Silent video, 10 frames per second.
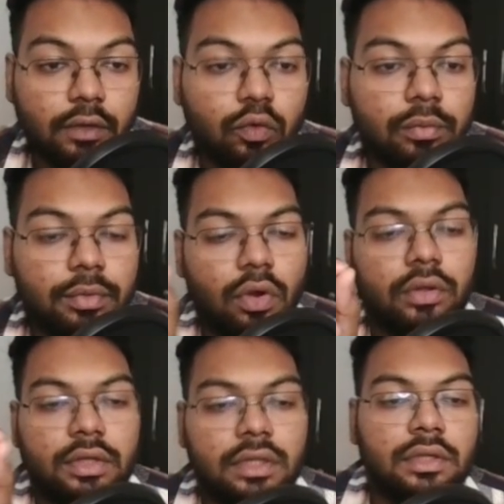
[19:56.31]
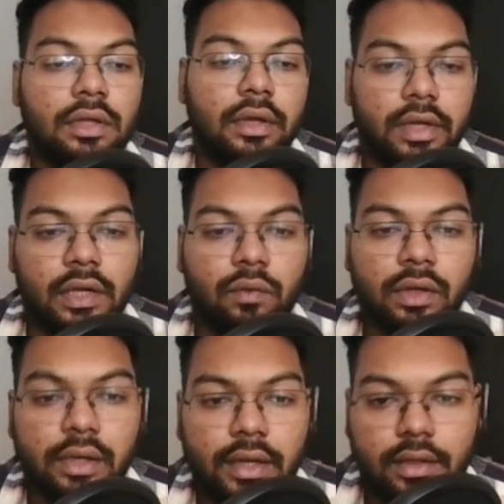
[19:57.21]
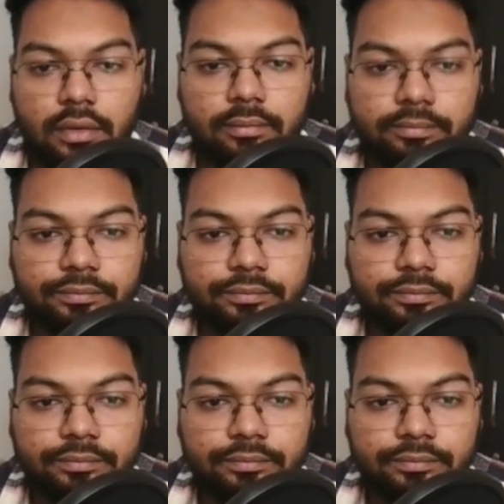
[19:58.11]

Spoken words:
It would be on the network layer.